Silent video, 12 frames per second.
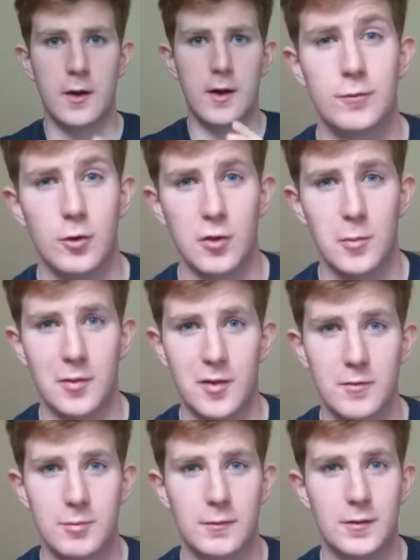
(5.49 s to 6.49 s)
I've noticed
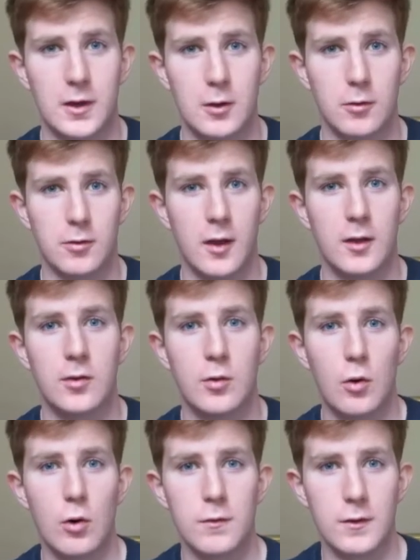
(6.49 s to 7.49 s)
myself my videos tend to
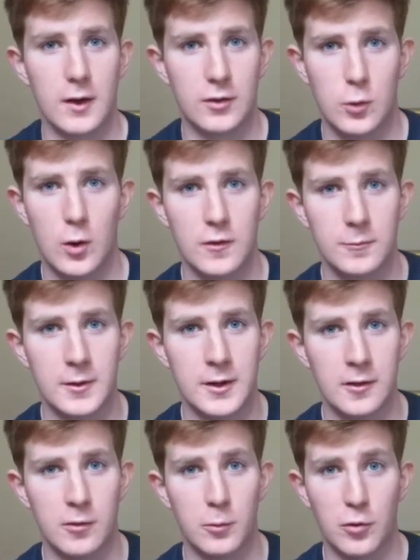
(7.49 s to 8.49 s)
go over like 12
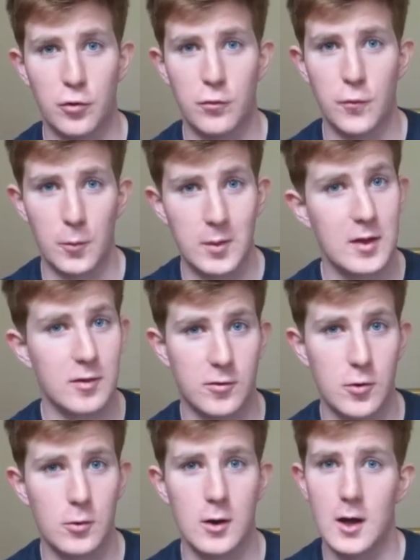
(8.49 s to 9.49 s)
minutes, which for me is
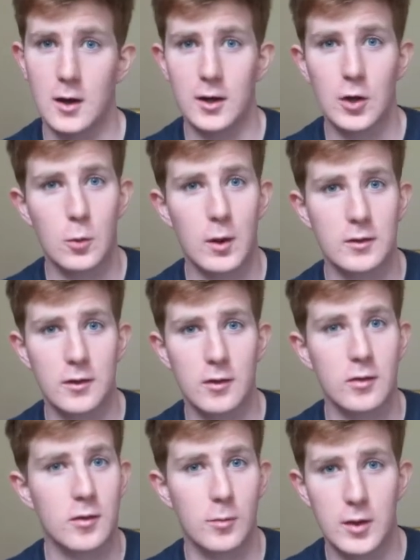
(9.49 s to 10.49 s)
too long. I don't want
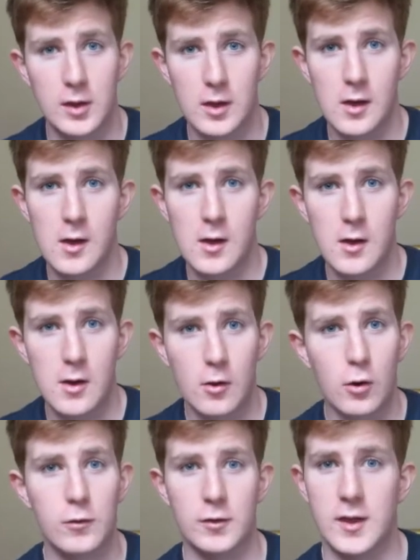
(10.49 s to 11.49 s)
this to be
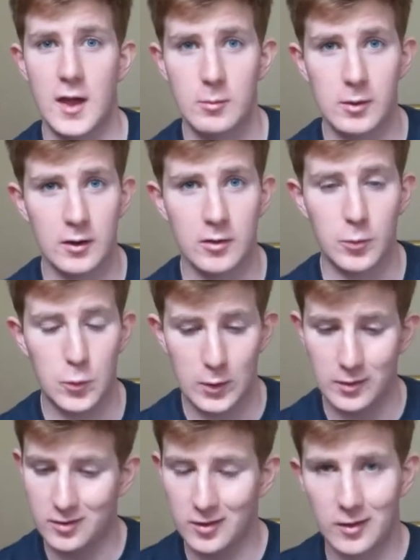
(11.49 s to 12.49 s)
over 10 minutes.
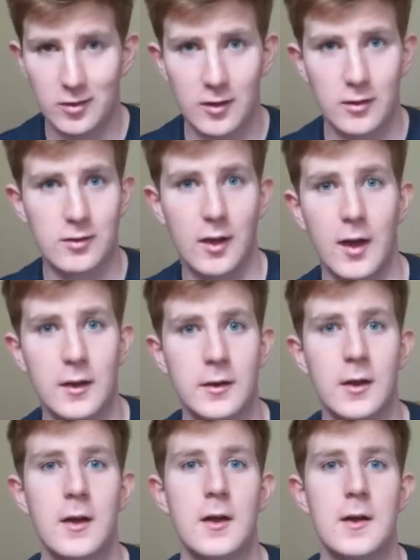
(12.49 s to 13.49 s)
Between 6 and 10